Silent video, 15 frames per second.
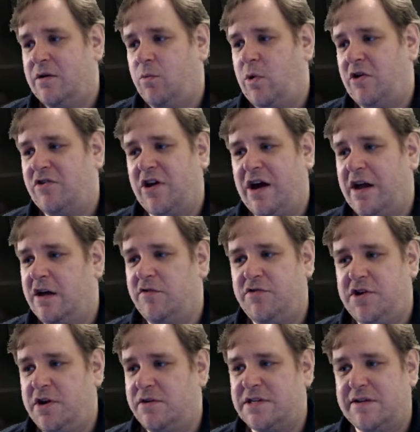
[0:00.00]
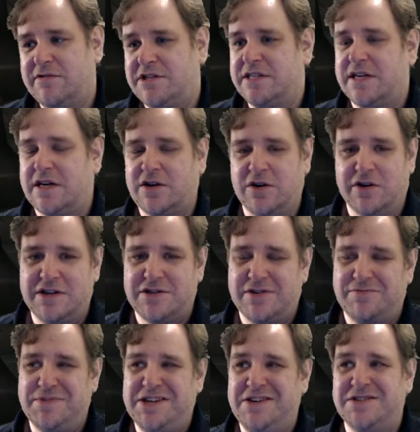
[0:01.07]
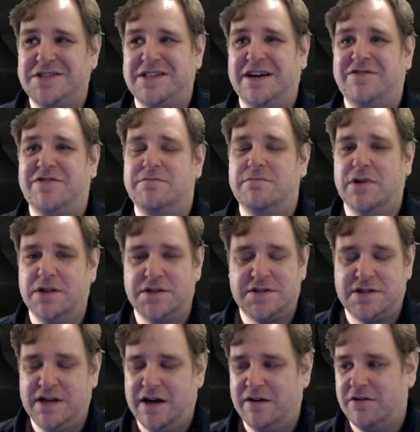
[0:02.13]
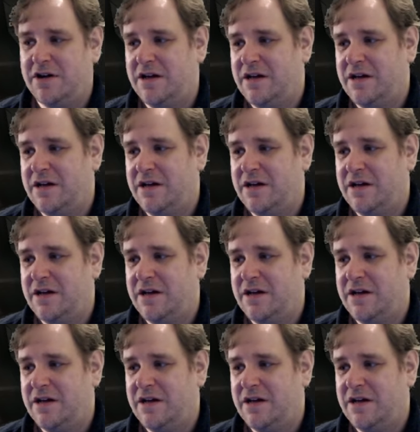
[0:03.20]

which I have used ever since I got it. So I've been using that for months now.